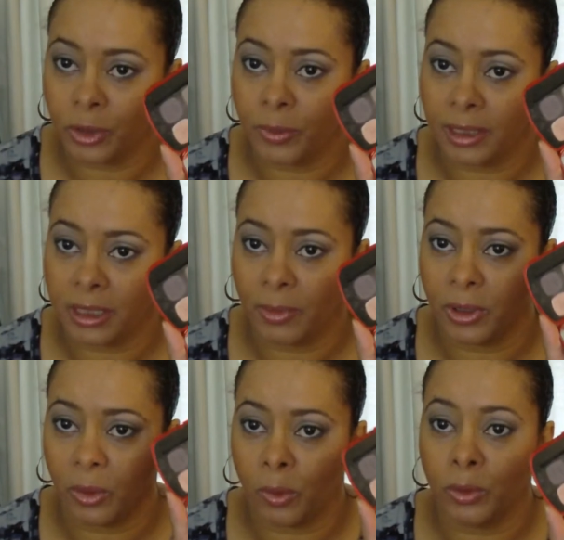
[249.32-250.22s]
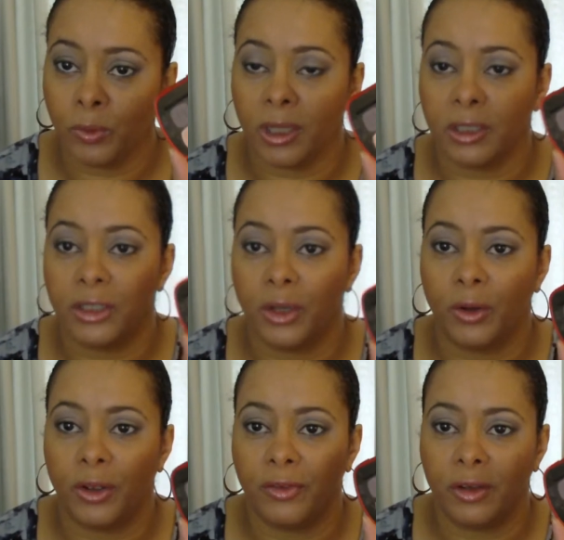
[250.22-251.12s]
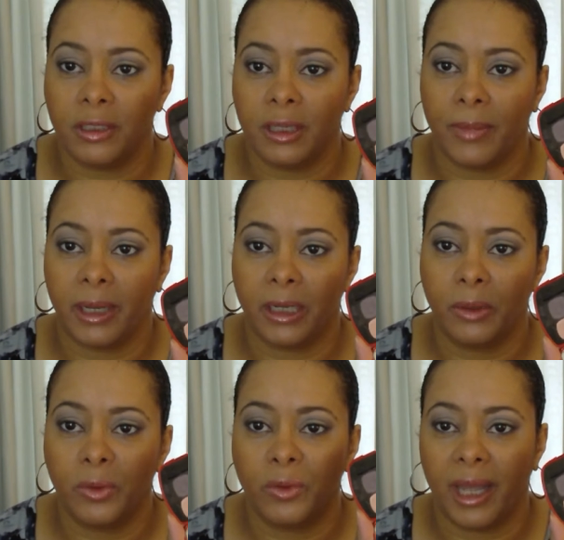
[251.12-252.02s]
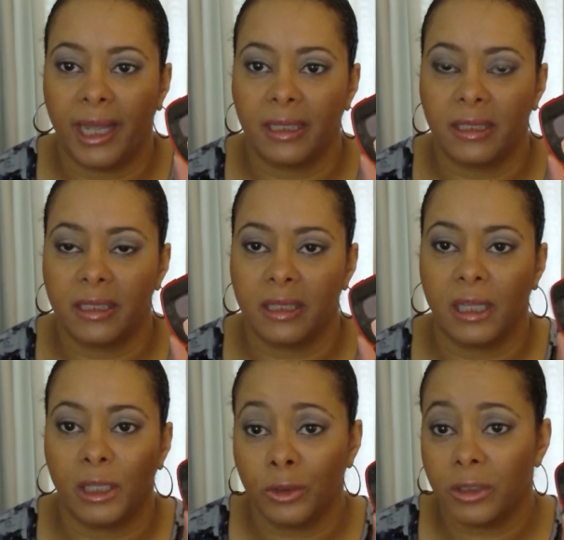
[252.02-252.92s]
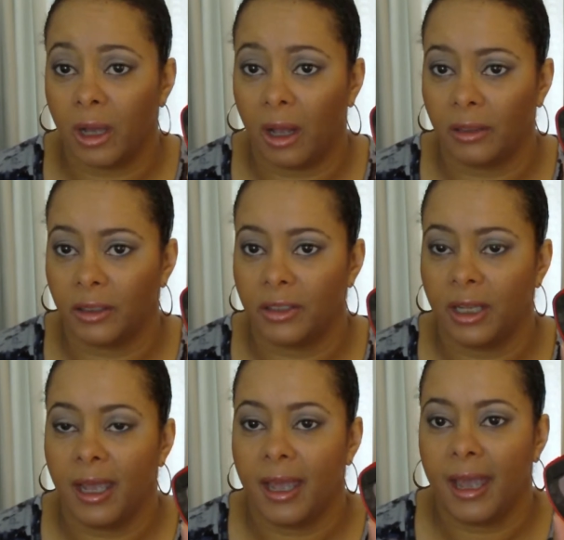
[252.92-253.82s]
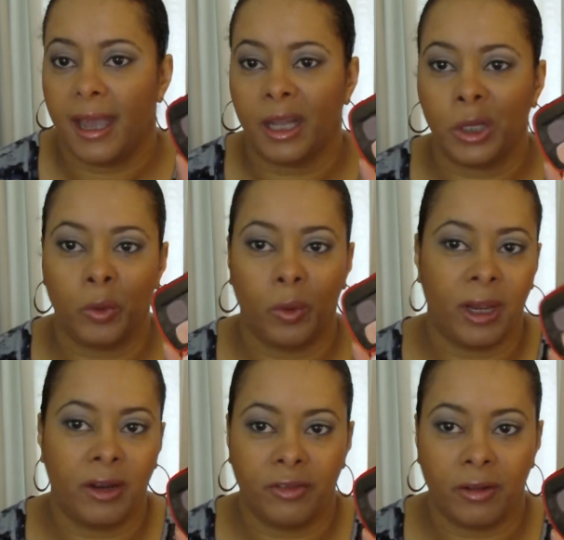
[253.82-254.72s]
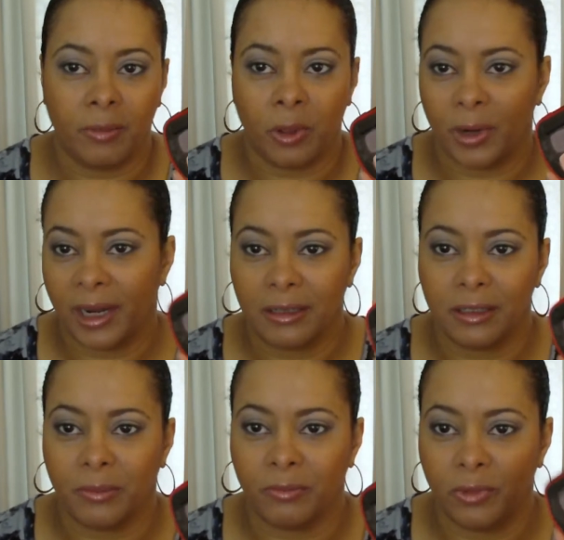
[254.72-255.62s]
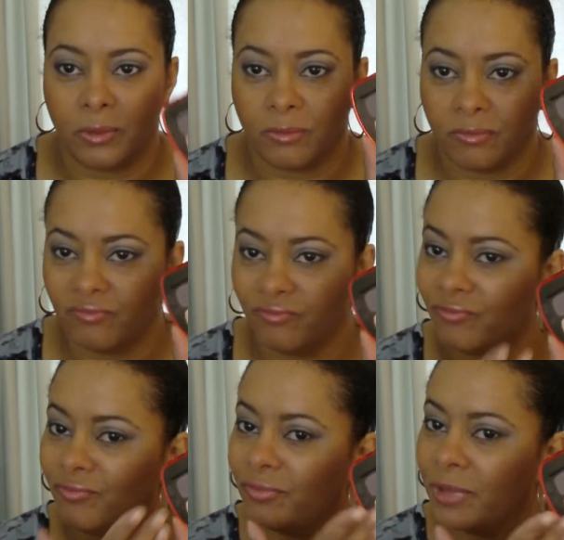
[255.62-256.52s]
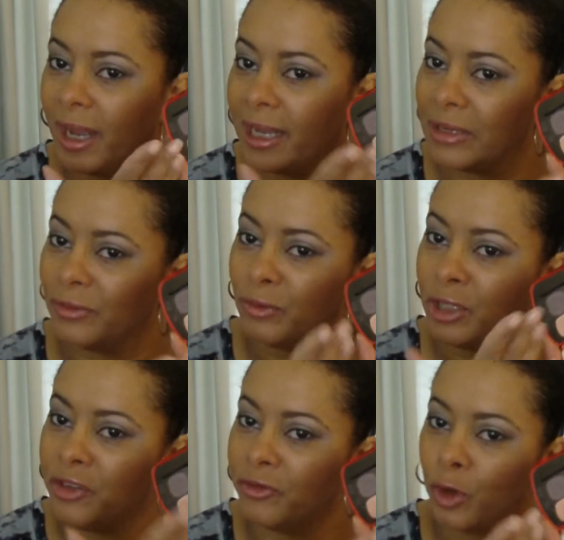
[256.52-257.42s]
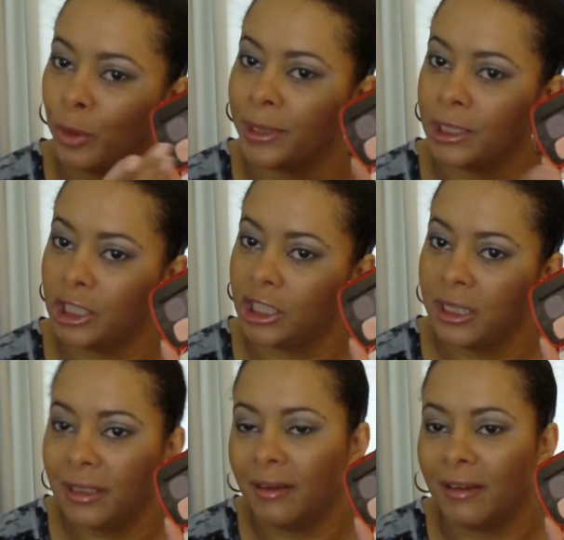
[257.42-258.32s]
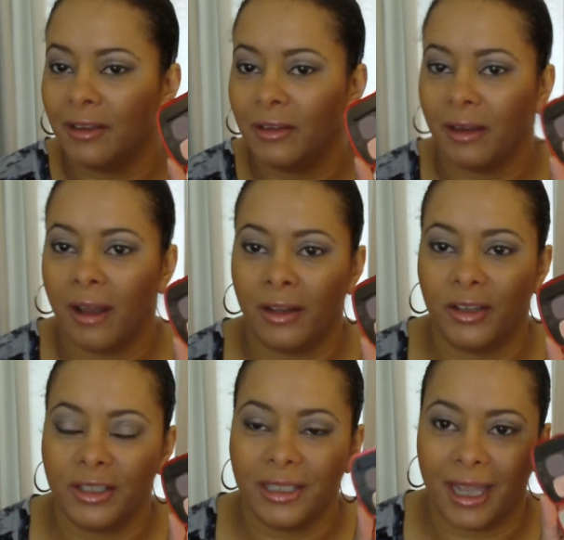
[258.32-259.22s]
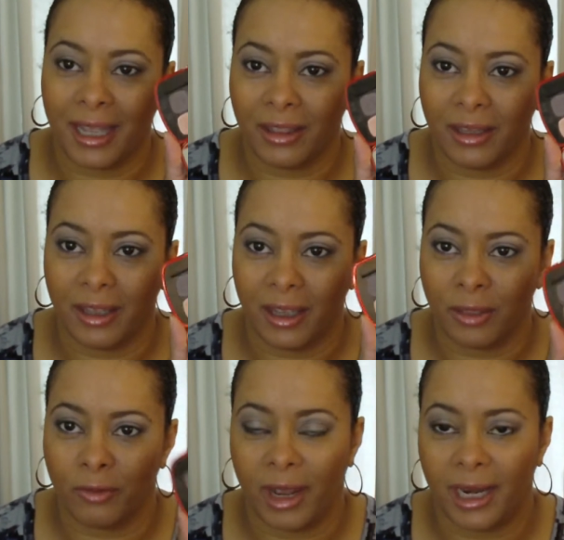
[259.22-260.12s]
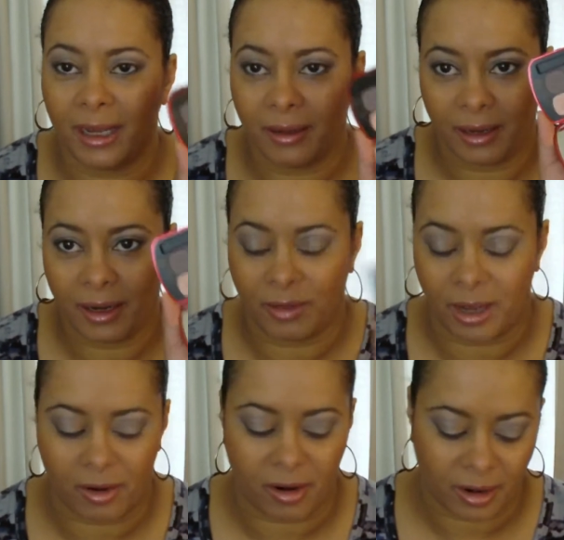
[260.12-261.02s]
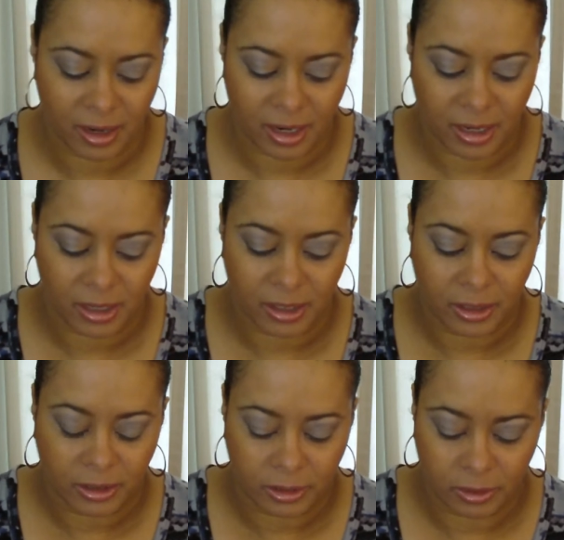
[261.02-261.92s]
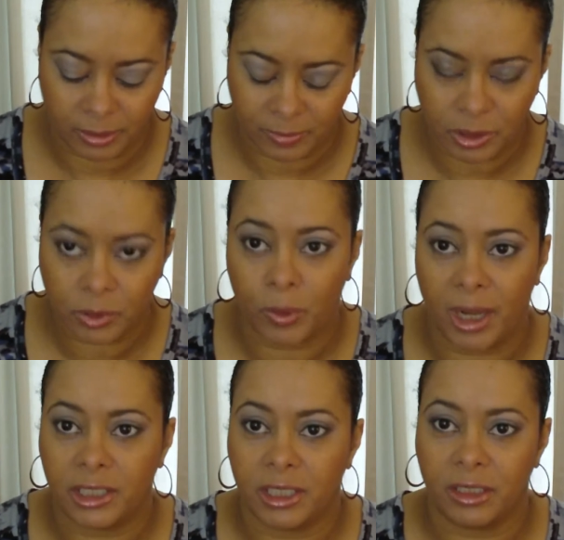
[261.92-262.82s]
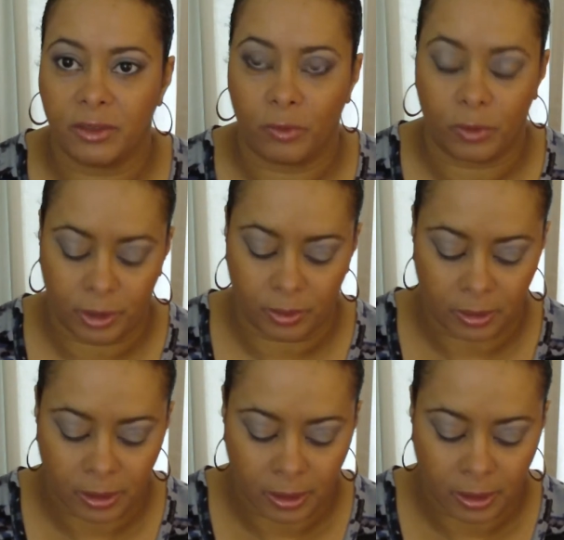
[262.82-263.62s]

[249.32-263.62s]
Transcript: doing some of the old ones. So if you're somebody who likes the loose colors and you were waiting for them to bring out some kind of refurbished colors in the in the ready, here they are. So let me swatch these for you.